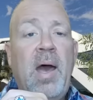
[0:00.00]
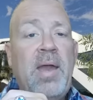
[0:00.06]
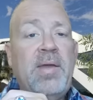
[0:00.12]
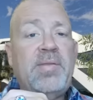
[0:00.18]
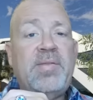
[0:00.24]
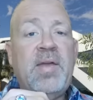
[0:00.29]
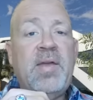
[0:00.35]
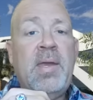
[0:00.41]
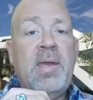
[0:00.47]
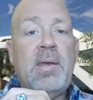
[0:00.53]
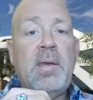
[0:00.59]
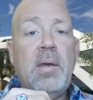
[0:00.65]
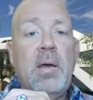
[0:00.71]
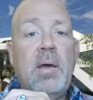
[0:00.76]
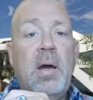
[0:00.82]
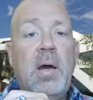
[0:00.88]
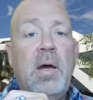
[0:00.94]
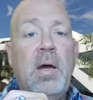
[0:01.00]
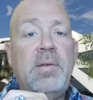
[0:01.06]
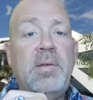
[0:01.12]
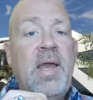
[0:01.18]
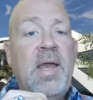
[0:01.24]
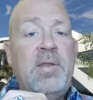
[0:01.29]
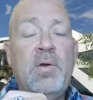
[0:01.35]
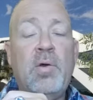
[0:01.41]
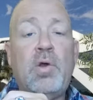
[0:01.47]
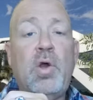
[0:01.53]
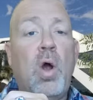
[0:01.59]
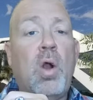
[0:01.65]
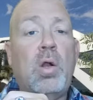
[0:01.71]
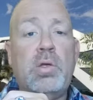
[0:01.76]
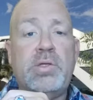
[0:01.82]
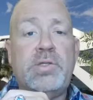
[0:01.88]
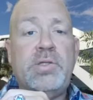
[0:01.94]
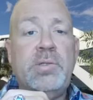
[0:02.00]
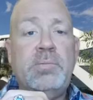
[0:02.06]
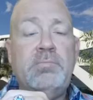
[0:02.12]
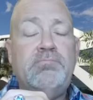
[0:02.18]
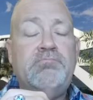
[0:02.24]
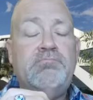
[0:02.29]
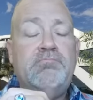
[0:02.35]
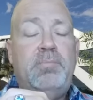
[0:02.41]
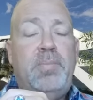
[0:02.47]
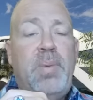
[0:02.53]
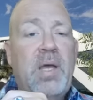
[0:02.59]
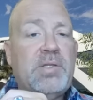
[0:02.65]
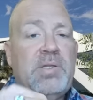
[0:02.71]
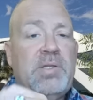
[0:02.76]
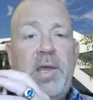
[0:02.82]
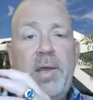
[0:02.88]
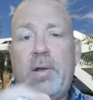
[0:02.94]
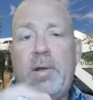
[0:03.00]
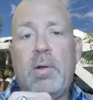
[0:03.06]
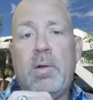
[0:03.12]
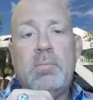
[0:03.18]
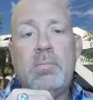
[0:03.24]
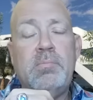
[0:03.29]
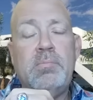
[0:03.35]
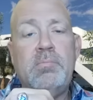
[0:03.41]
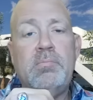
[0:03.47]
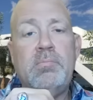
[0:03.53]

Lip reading: I think Daniel Carlson, best kicker.